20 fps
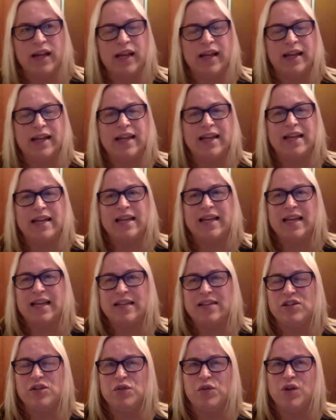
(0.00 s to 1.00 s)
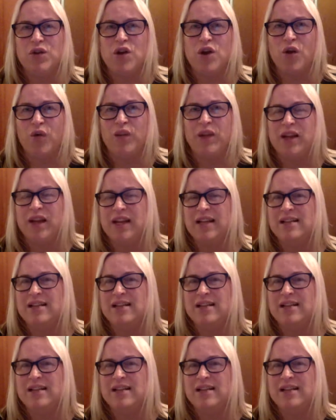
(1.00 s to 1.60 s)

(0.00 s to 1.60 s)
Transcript: And he needs you to know that